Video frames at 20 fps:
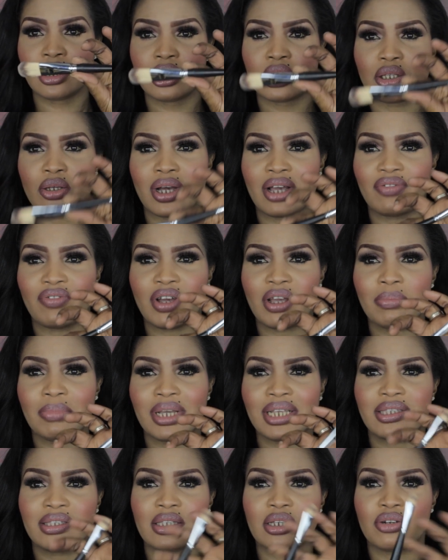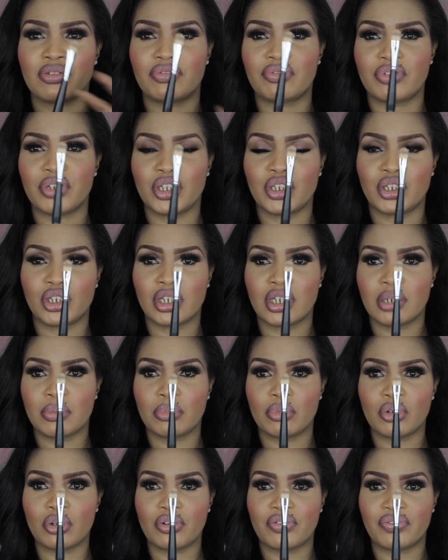so I find myself reaching
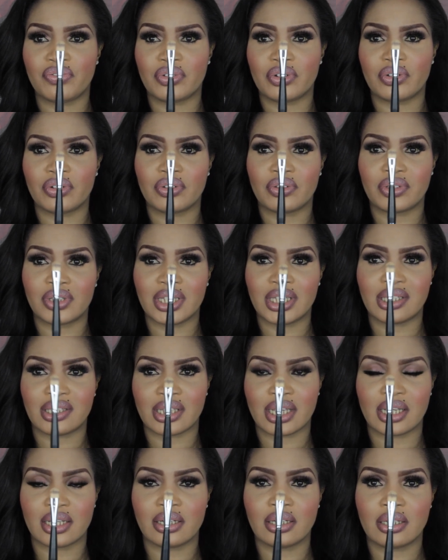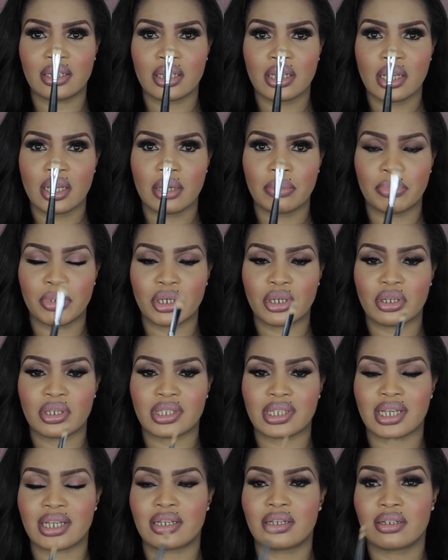more for this end
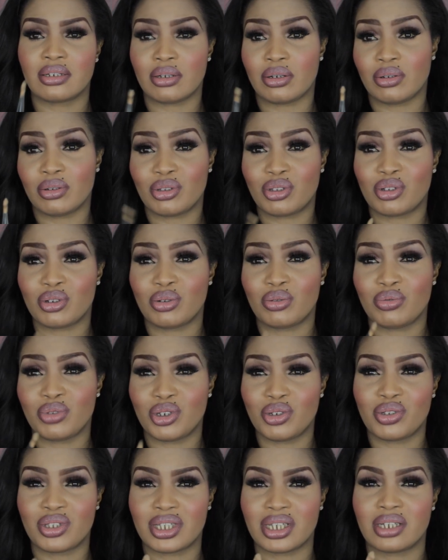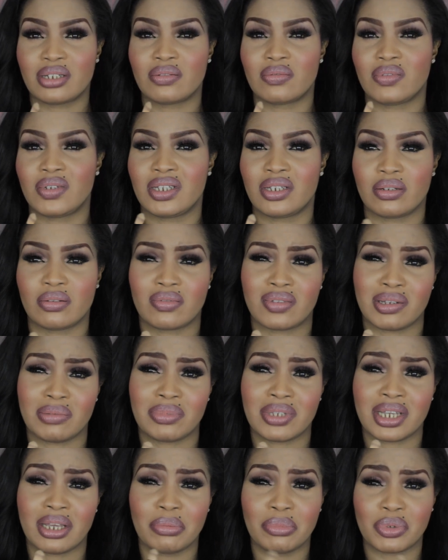because I can also use it, you know,
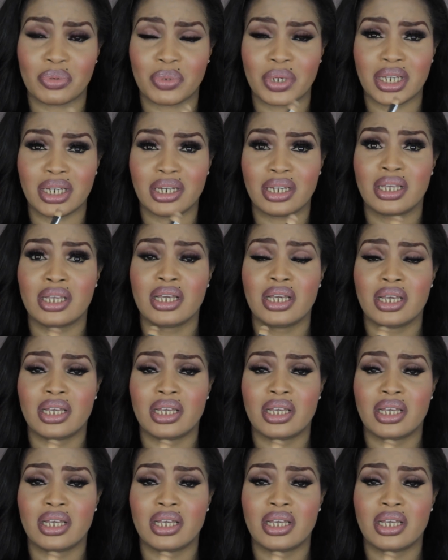sometimes when